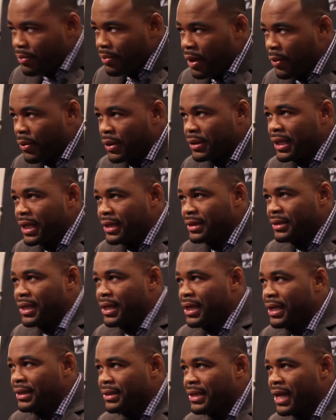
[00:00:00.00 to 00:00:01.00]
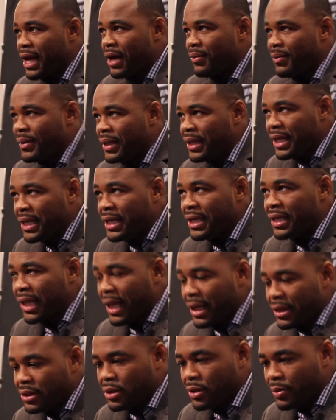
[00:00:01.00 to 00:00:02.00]
But with that said, that's not me eating
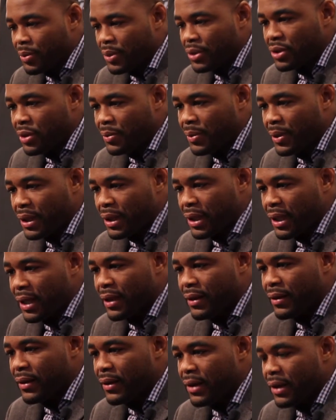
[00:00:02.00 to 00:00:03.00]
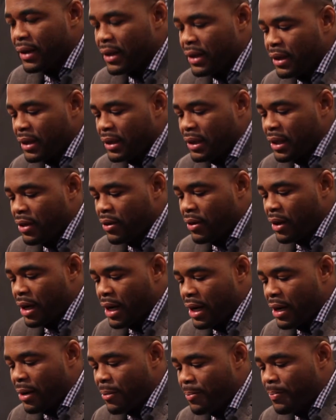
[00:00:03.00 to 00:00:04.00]
like super, super clean. You
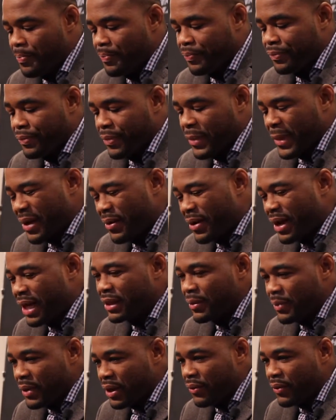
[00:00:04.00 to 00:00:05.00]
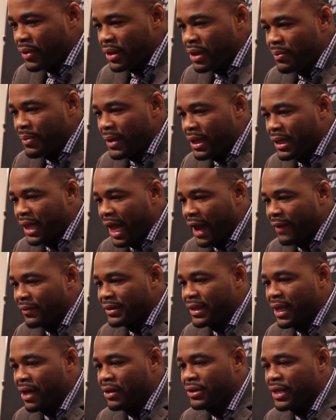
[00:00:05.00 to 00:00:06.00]
know, it would have to be a really big
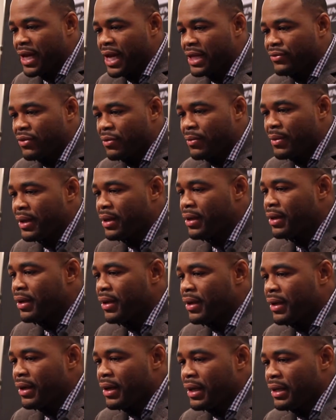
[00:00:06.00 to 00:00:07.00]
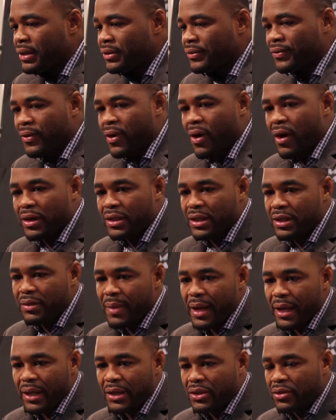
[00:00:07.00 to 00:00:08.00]
lifestyle change for me as far as just
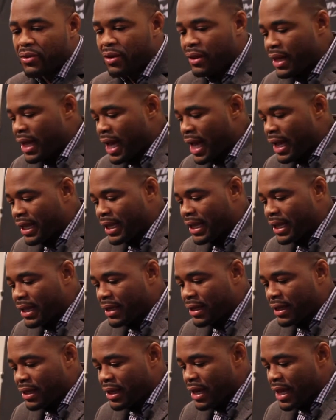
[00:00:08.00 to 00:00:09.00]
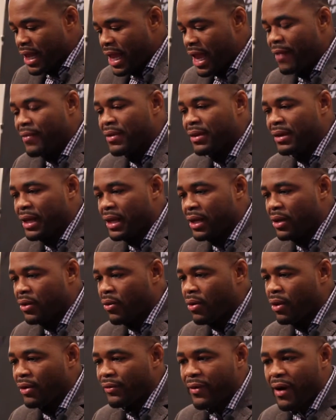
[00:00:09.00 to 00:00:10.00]
making sure that I get everything in
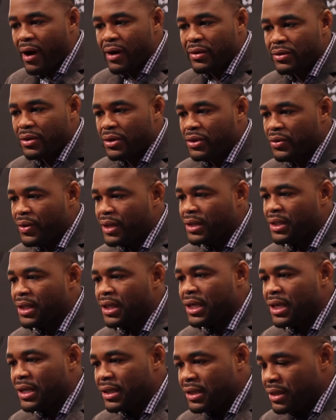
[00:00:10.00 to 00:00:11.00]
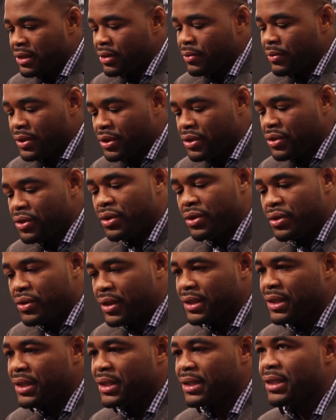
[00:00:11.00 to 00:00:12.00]
order as far as nutrition and this
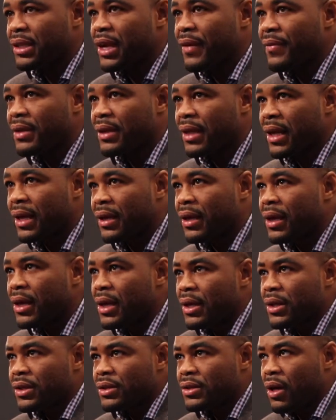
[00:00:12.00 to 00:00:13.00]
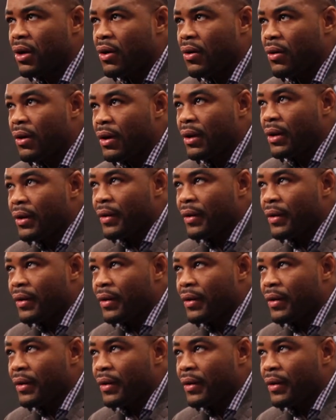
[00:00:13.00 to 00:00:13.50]
nutritionist and everything. So